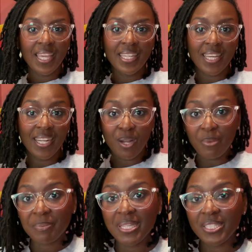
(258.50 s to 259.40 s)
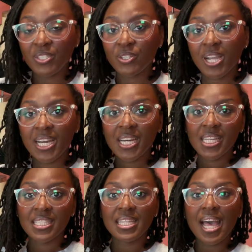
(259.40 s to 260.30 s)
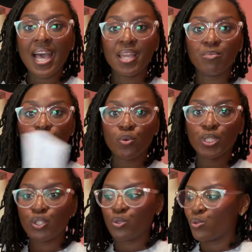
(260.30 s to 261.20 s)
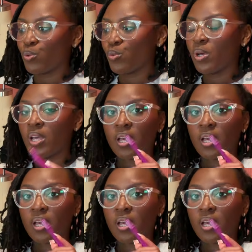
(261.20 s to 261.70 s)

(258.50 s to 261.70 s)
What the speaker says: Now that all my pieces are cut, I am going to